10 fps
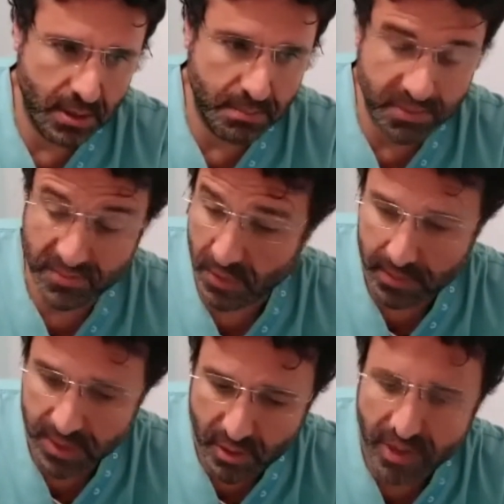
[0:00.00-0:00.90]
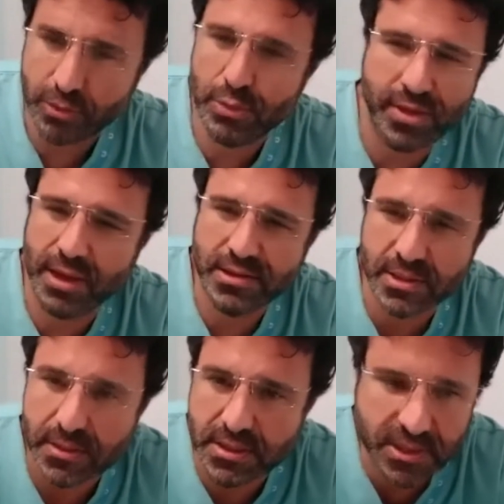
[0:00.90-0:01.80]
performing around
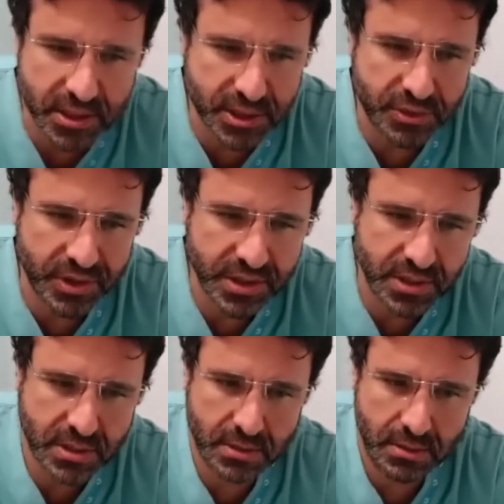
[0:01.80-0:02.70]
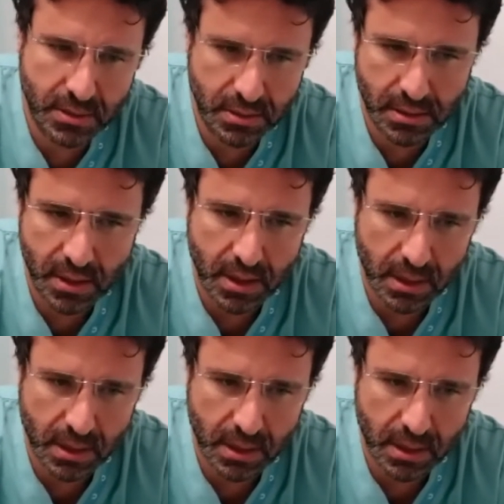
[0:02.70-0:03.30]
2,000 surgeries,